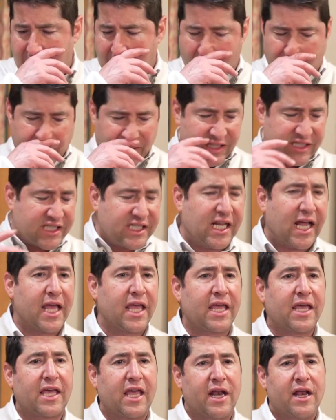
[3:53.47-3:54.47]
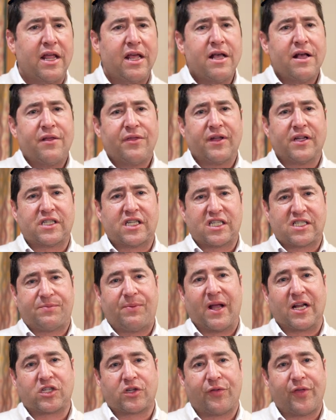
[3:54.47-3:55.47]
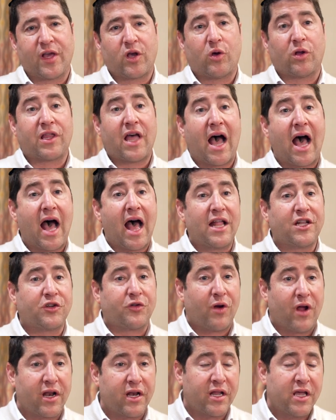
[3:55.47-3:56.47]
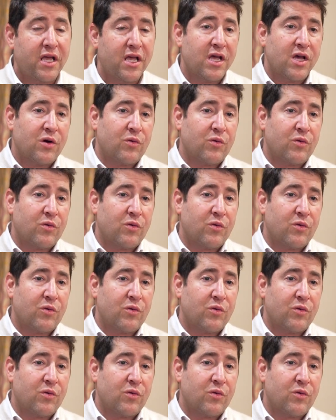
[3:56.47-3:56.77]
and we sing, and there's a special thing called a hadran